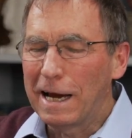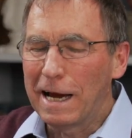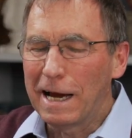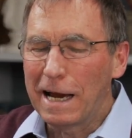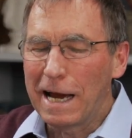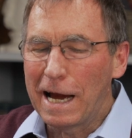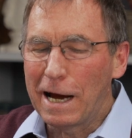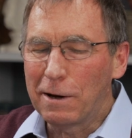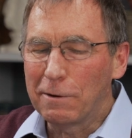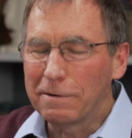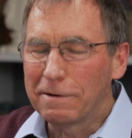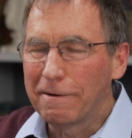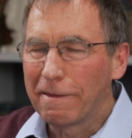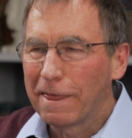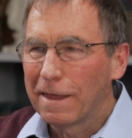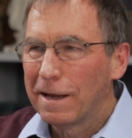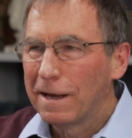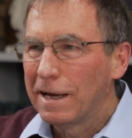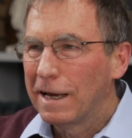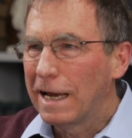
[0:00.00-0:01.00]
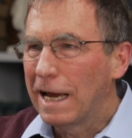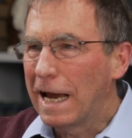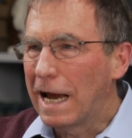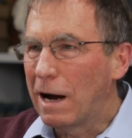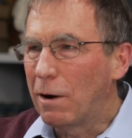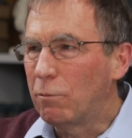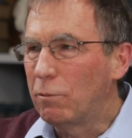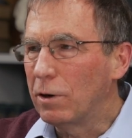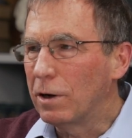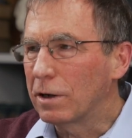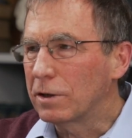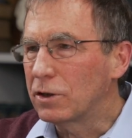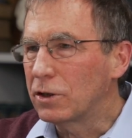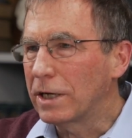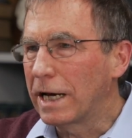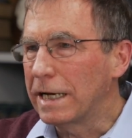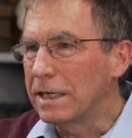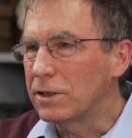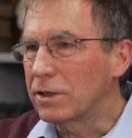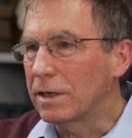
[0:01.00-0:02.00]
uh our our work
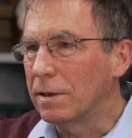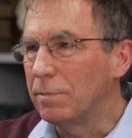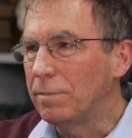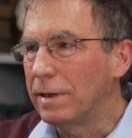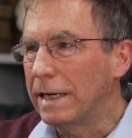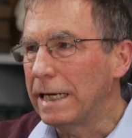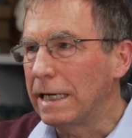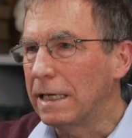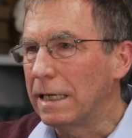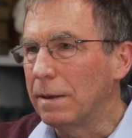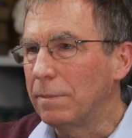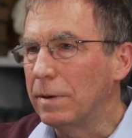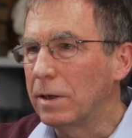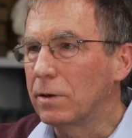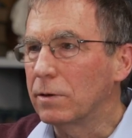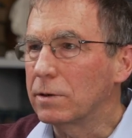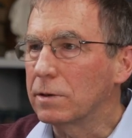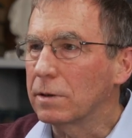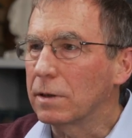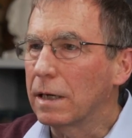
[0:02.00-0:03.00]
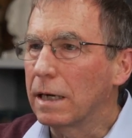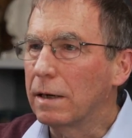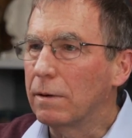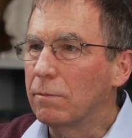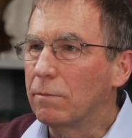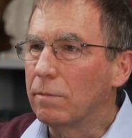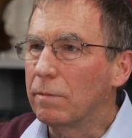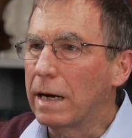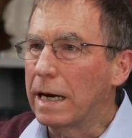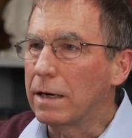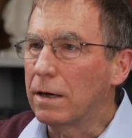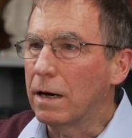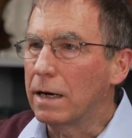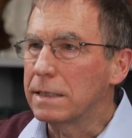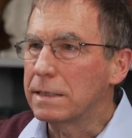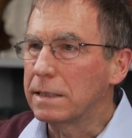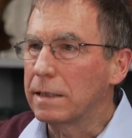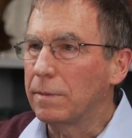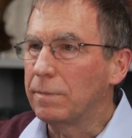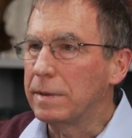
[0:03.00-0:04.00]
changed completely because at
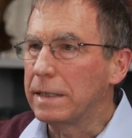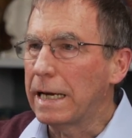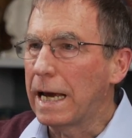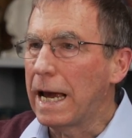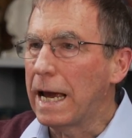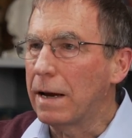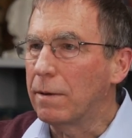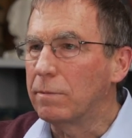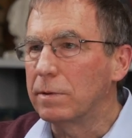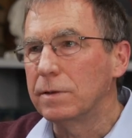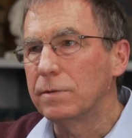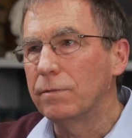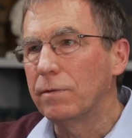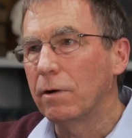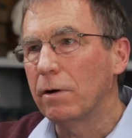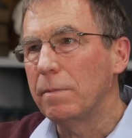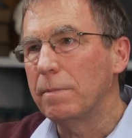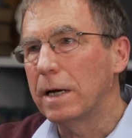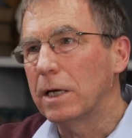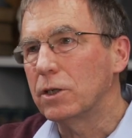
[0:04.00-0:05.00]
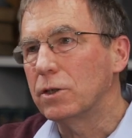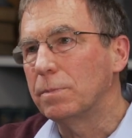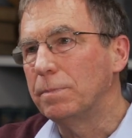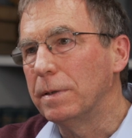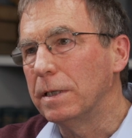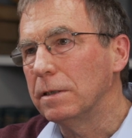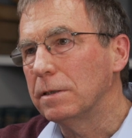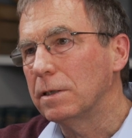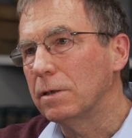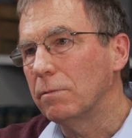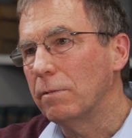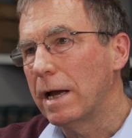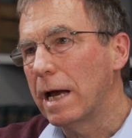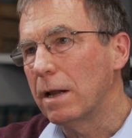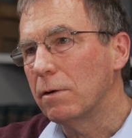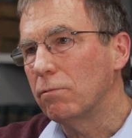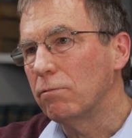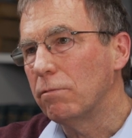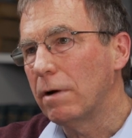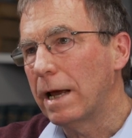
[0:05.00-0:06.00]
ICMDA it was very much built
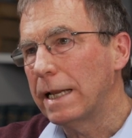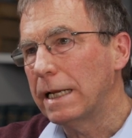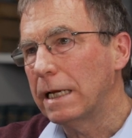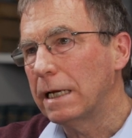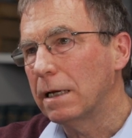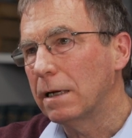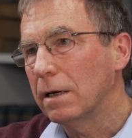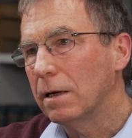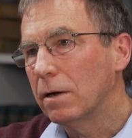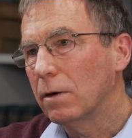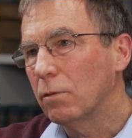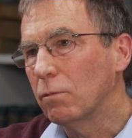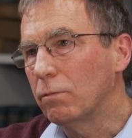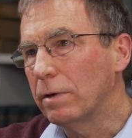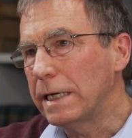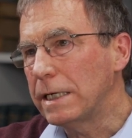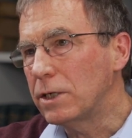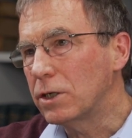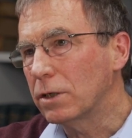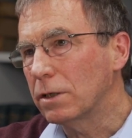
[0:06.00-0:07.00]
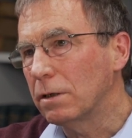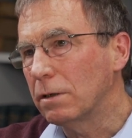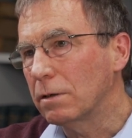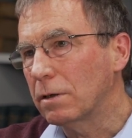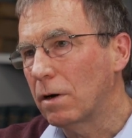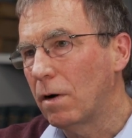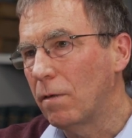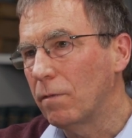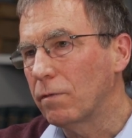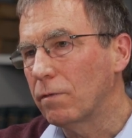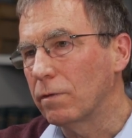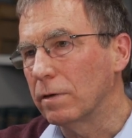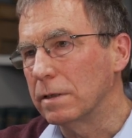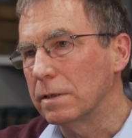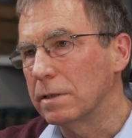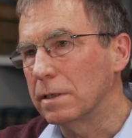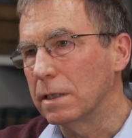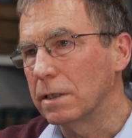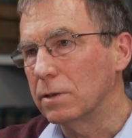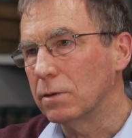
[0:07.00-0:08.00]
around running regional
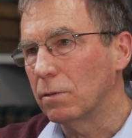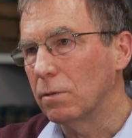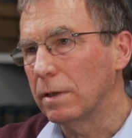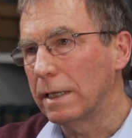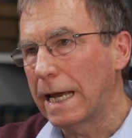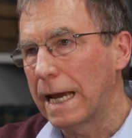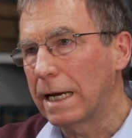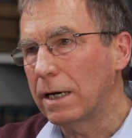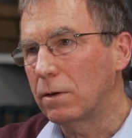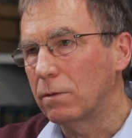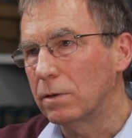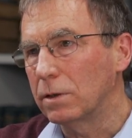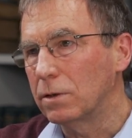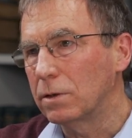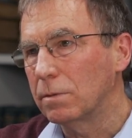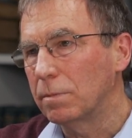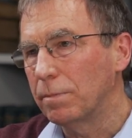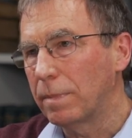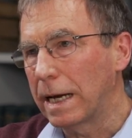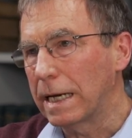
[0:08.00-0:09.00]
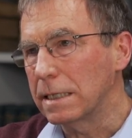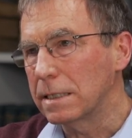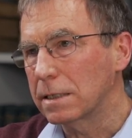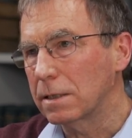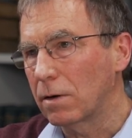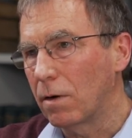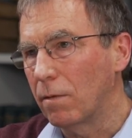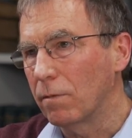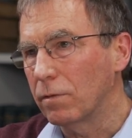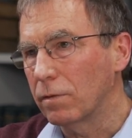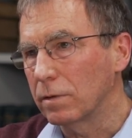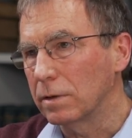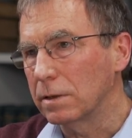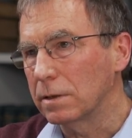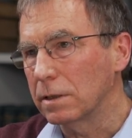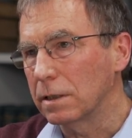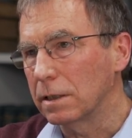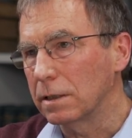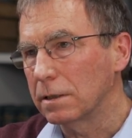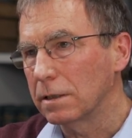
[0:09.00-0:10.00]
conferences or language-based
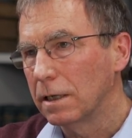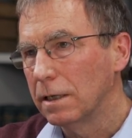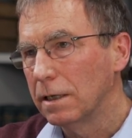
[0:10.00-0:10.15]
conferences